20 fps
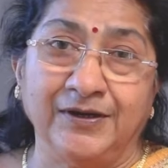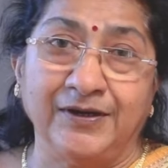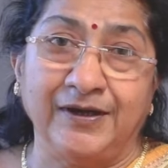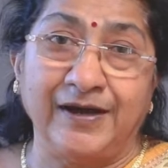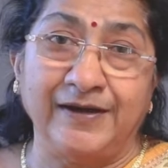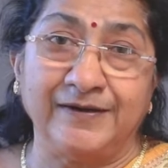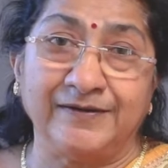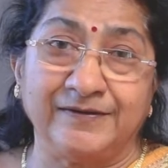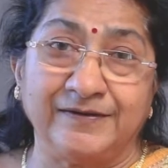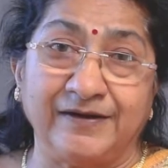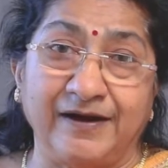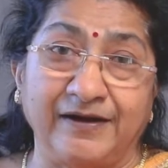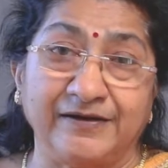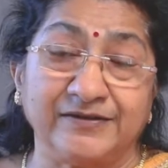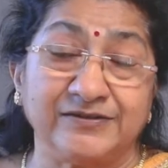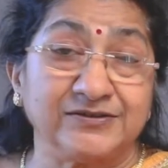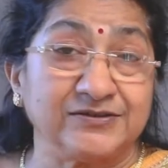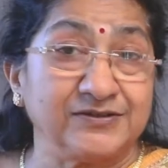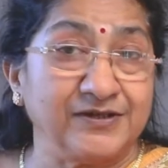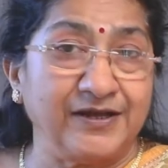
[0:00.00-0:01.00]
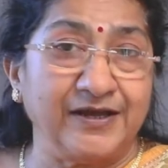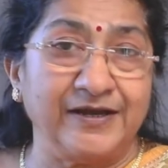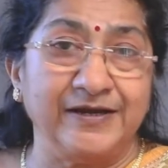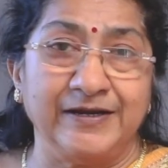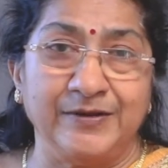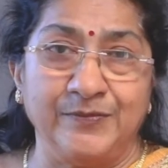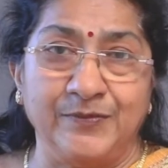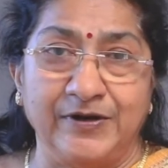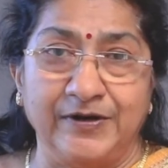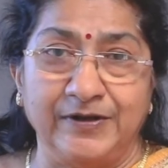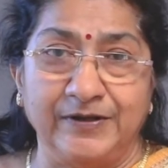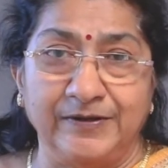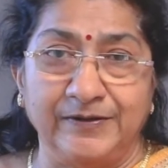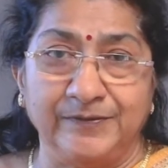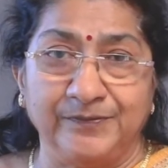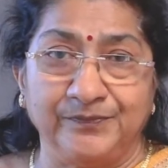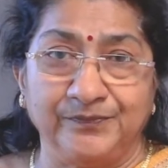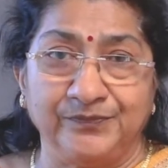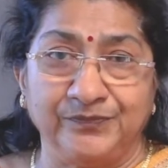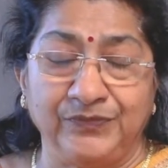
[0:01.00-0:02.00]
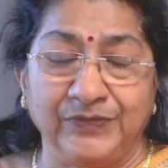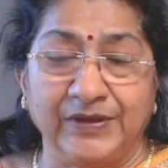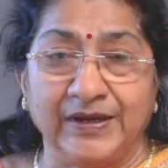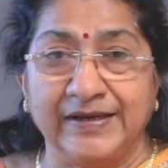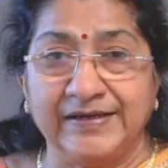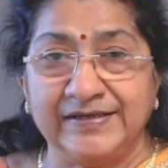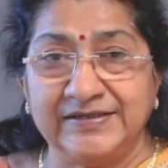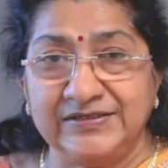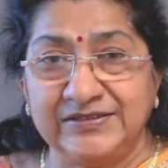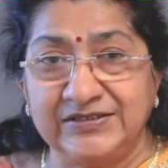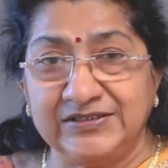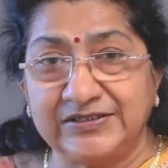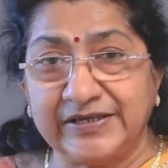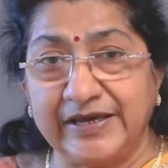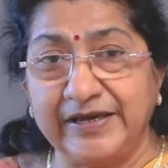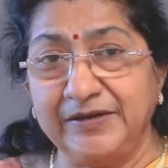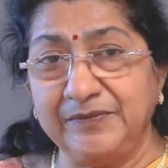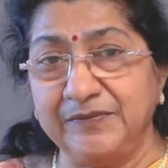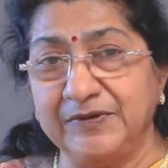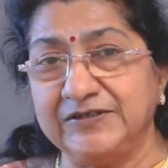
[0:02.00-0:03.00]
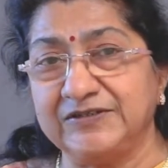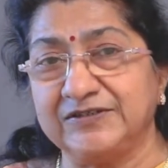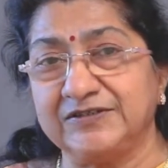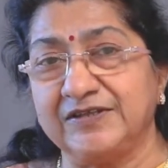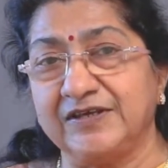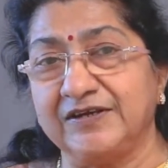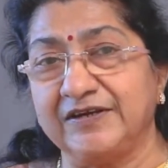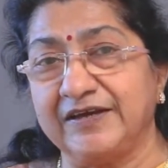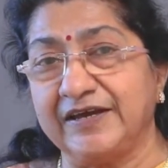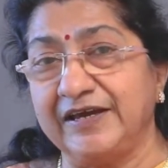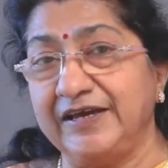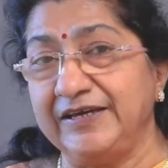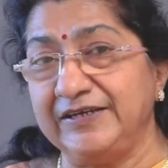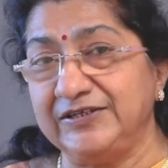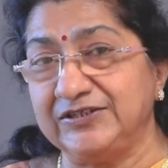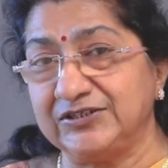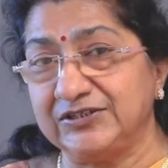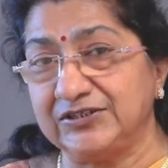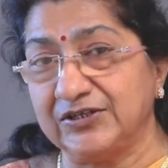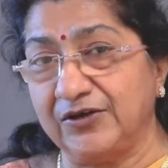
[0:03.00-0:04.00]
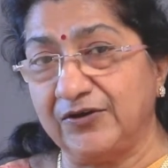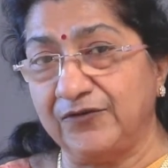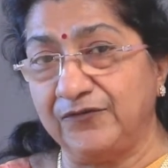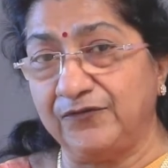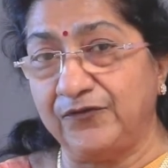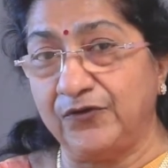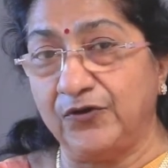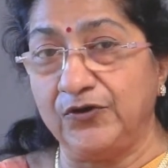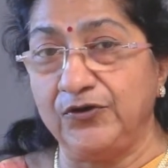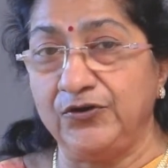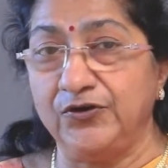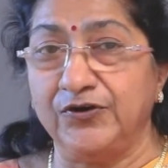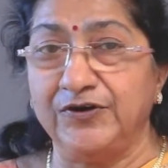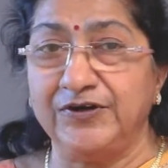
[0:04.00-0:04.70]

attract anybody. Same is the case for your